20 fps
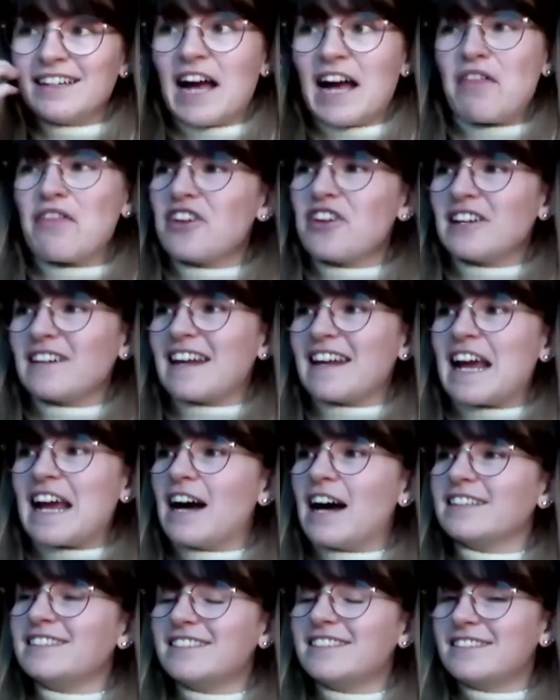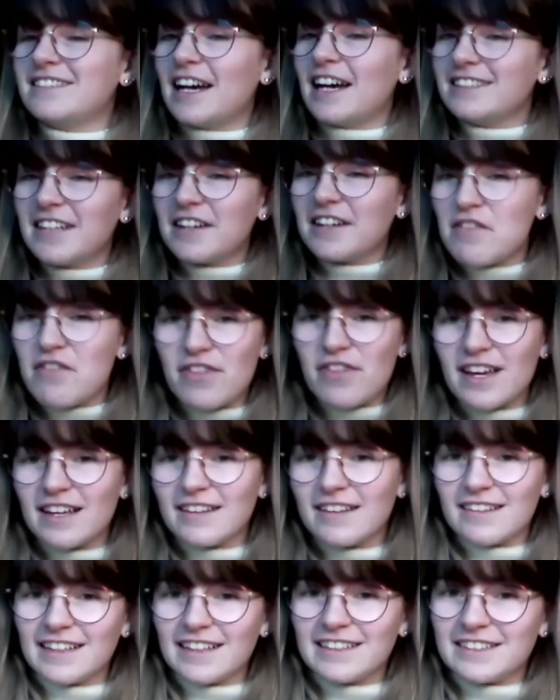And thirdly, I, I don't think
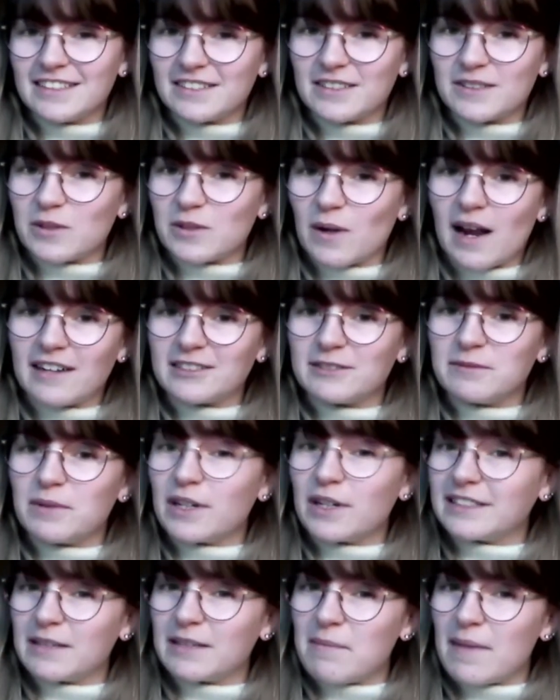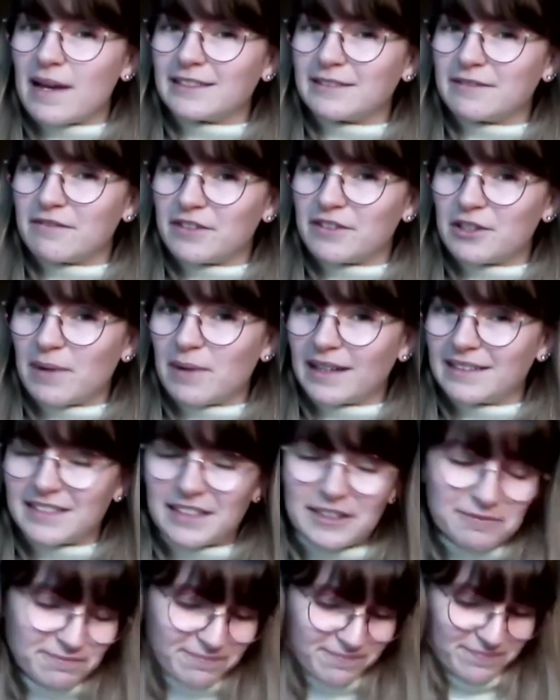that they do social action because it makes them feel better.
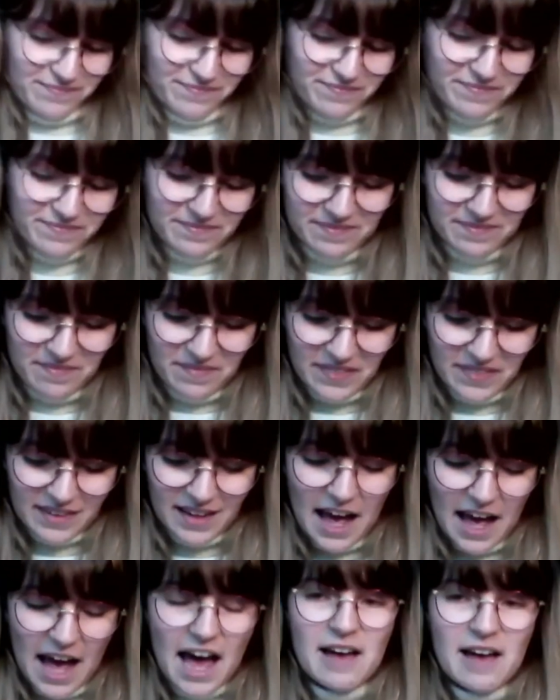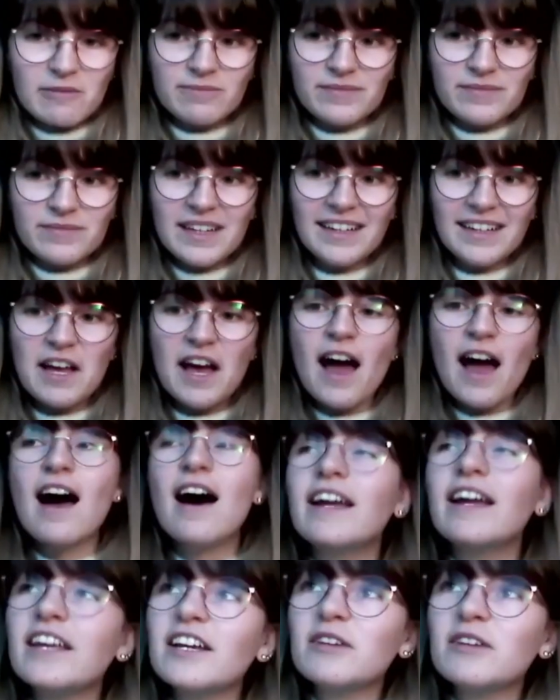Um,
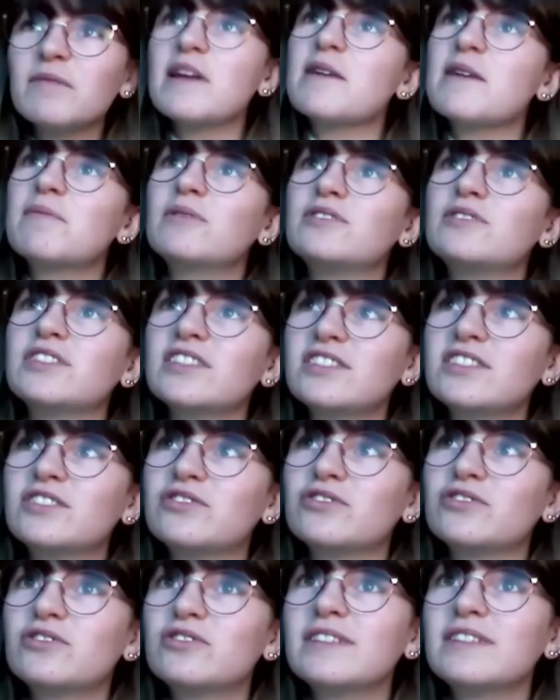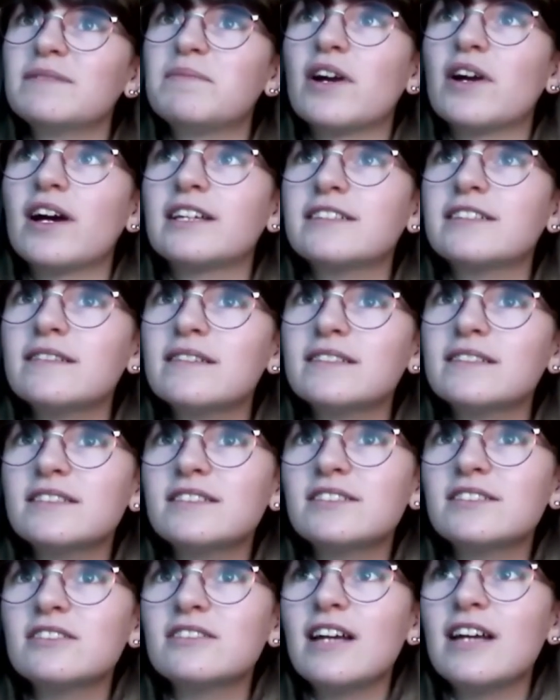are young people just drawn because of the
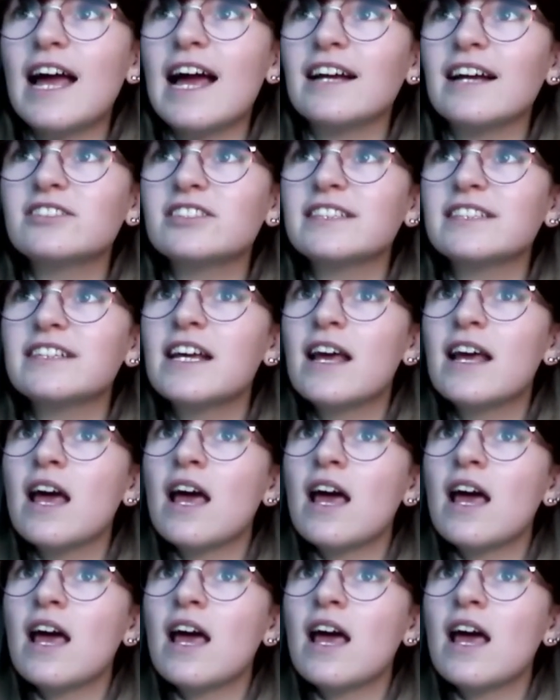social action?